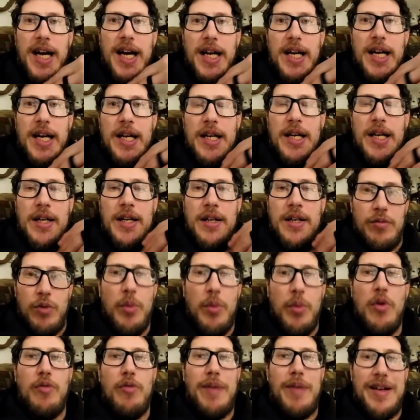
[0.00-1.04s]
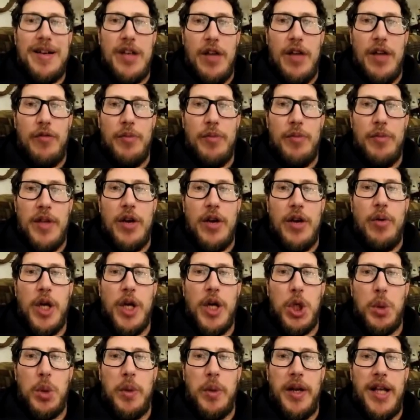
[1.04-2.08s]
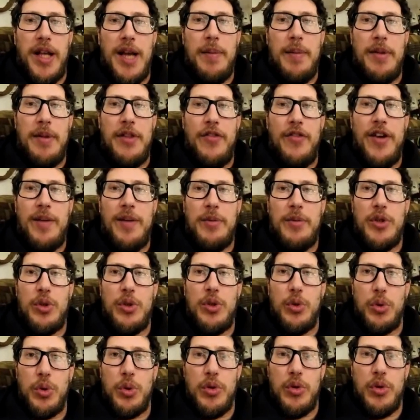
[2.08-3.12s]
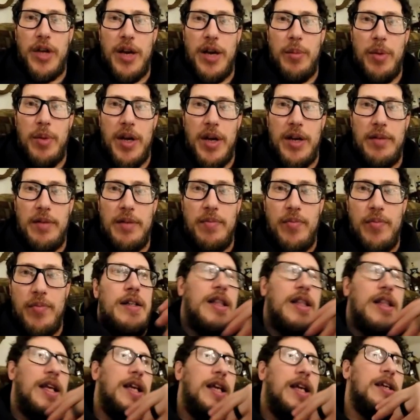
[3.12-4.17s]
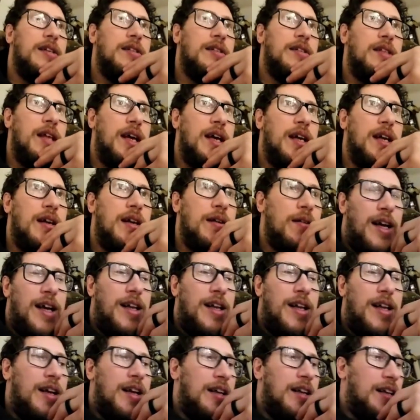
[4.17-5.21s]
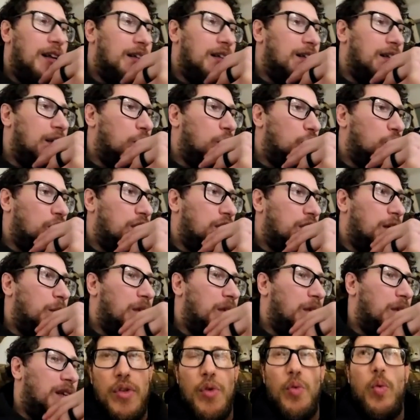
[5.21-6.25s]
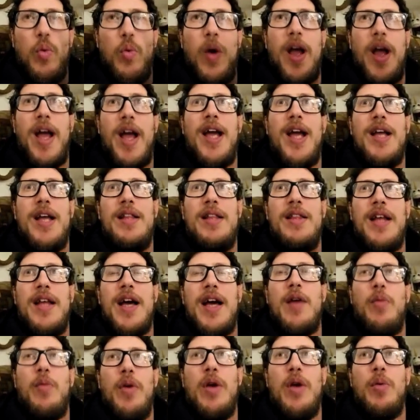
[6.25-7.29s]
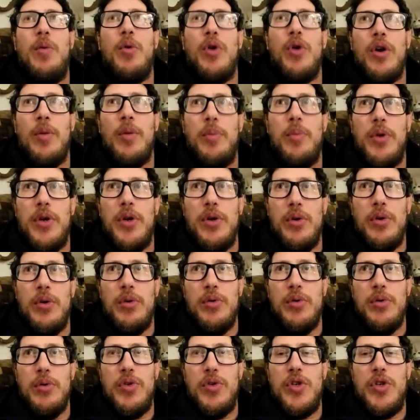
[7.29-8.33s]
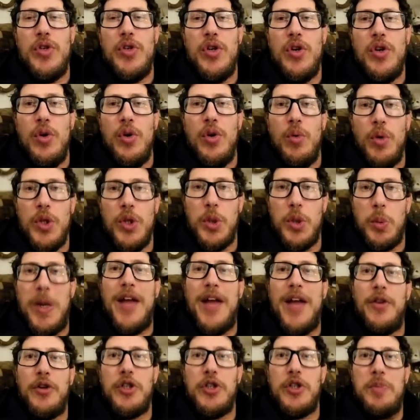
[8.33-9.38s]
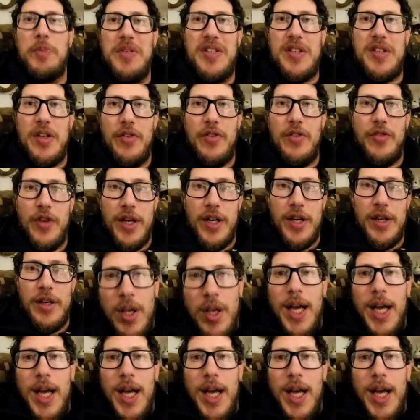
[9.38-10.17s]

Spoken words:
I remove myself from the equation when it came to the Family School Truth Campaign. The thing is that it's interesting. The way that we were abused was rather specific.